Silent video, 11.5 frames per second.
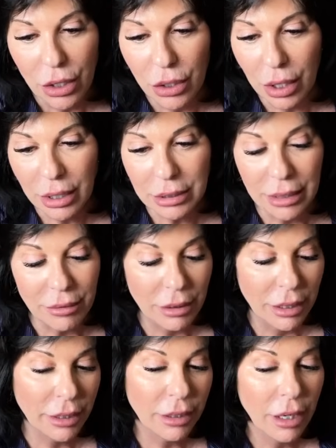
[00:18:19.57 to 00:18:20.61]
You guys have it
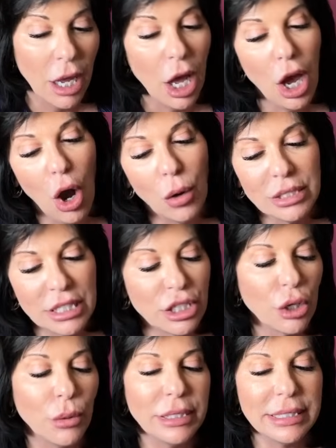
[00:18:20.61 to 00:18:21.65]
right here. Oh, is this a
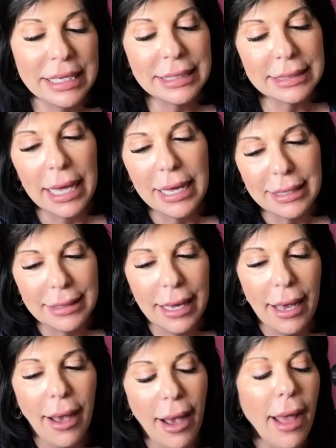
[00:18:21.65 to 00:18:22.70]
coincidence?
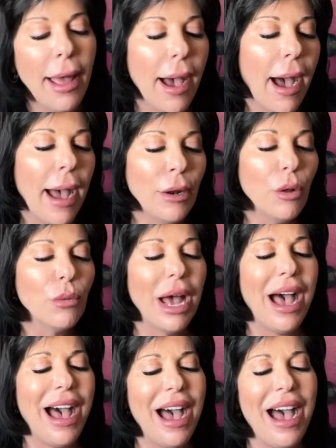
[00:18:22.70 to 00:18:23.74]
Yeah,
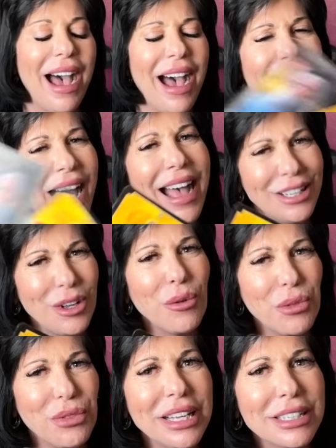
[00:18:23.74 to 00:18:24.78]
I
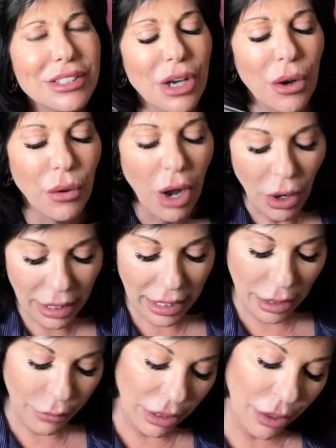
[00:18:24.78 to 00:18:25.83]
don't think so. Okay,
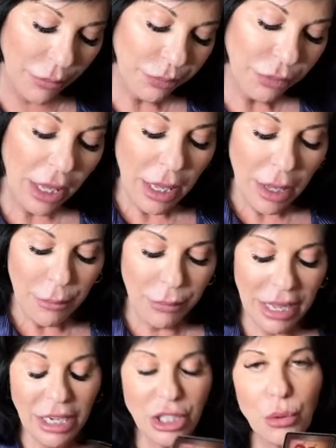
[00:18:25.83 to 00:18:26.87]
here we go.
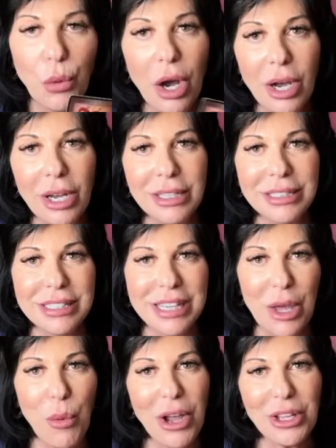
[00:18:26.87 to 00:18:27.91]
Page of Wands,
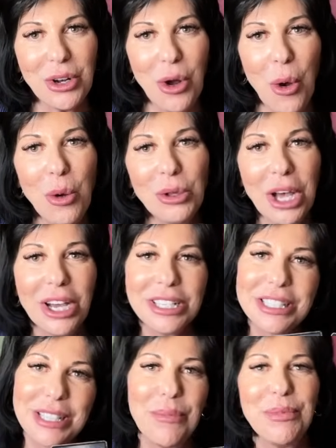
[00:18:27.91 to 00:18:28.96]
they want you to hold on to
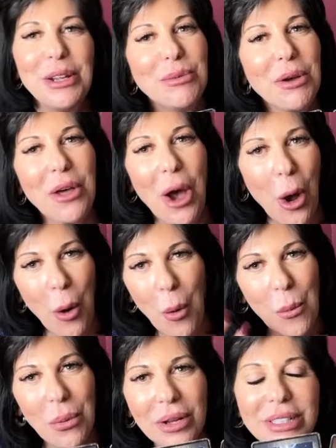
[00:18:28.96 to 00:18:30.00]
something with
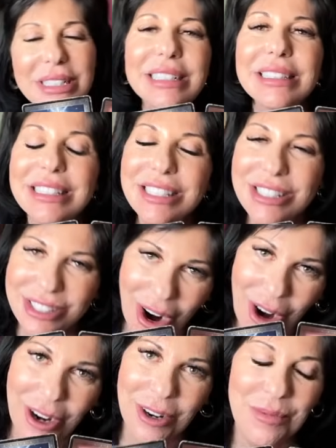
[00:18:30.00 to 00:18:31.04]
hope. The
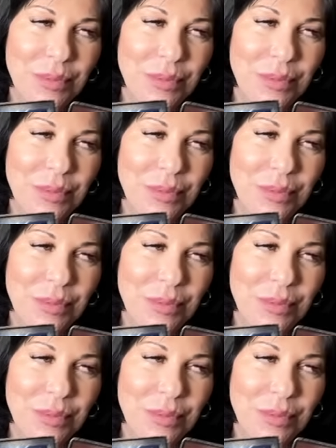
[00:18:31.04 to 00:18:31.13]
Star.